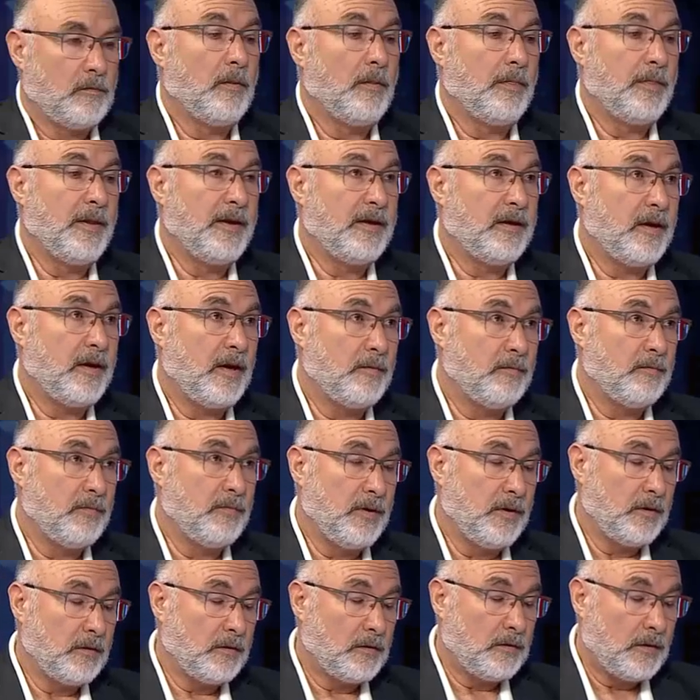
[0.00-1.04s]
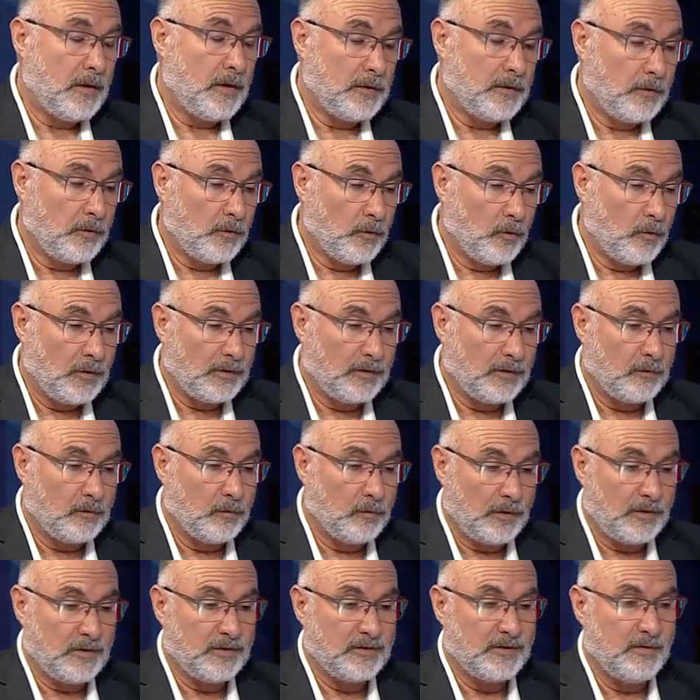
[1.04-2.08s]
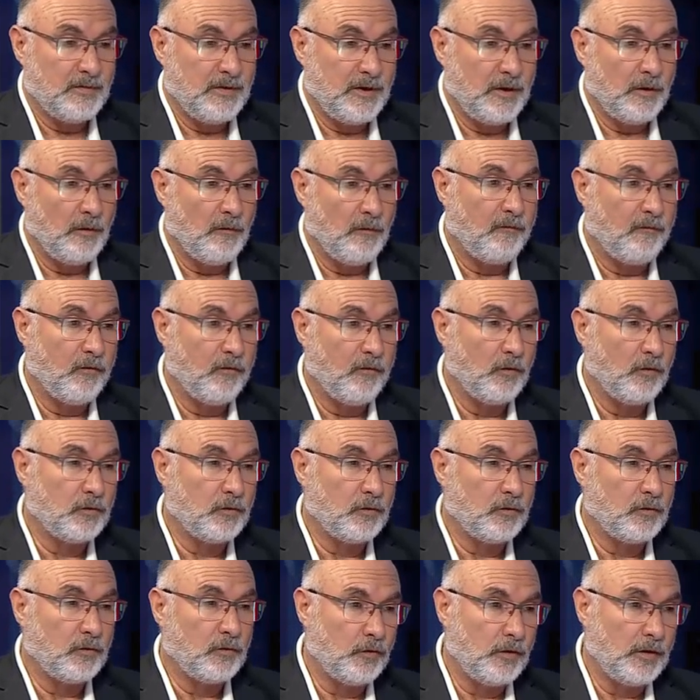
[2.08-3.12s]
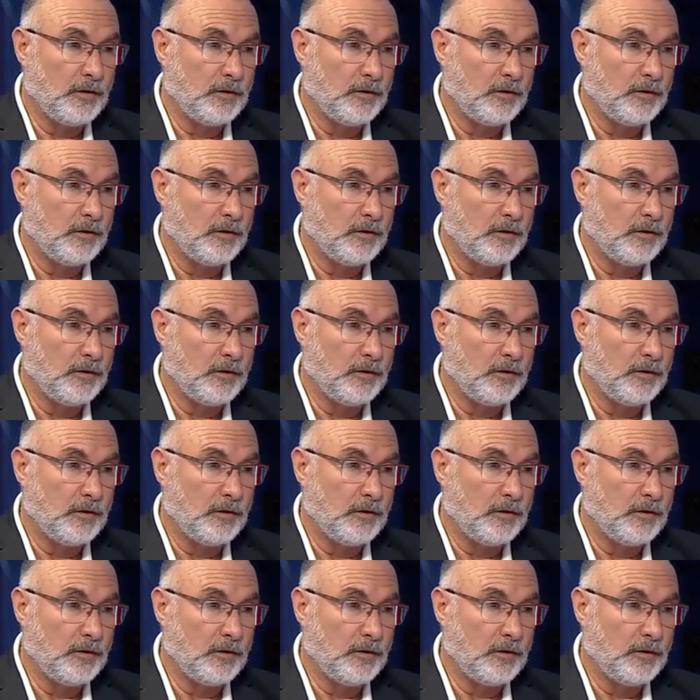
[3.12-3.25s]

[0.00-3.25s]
They can be. I don't know what is the meaning of full control.